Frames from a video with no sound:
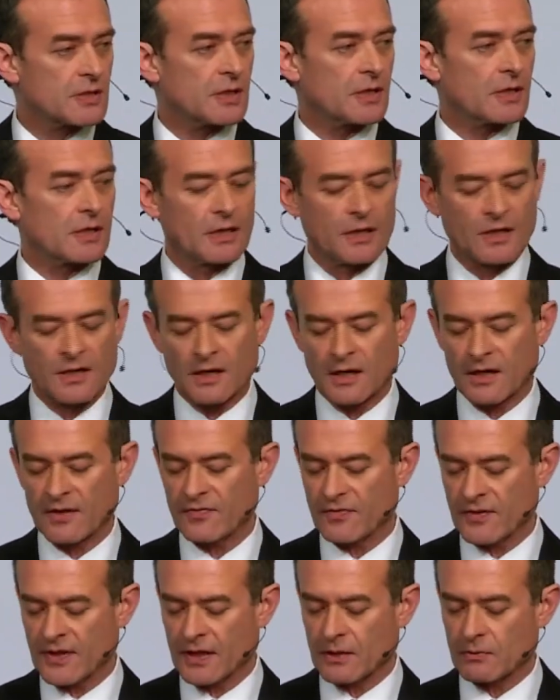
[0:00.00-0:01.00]
I
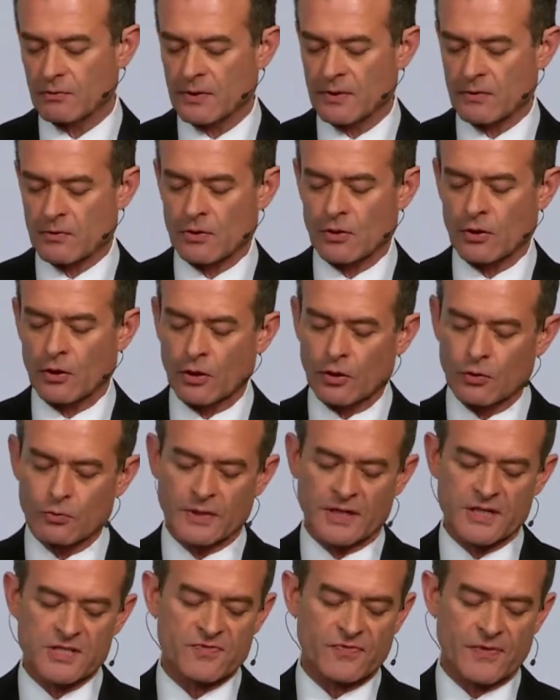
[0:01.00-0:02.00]
think we were
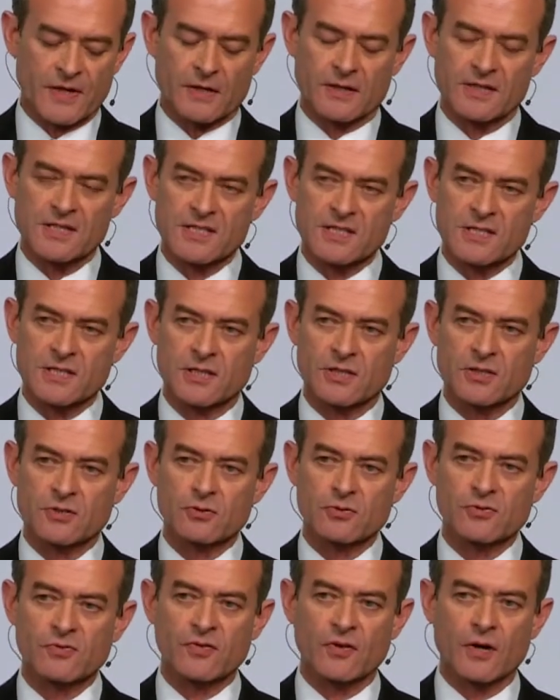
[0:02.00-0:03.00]
always very keen
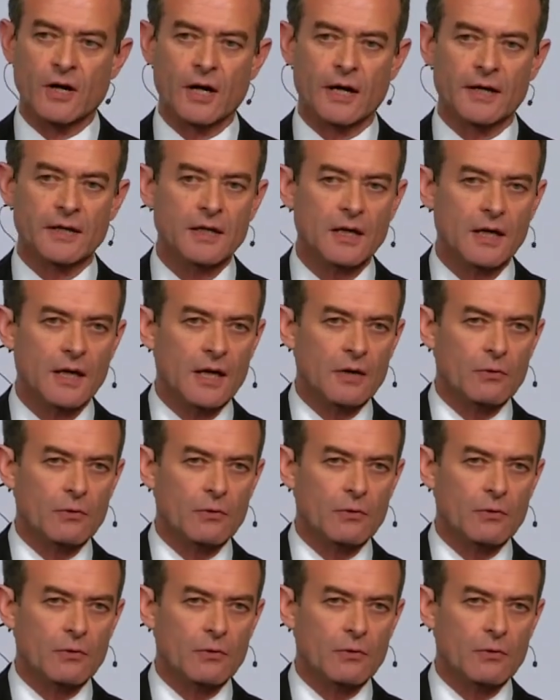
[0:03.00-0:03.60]
to find,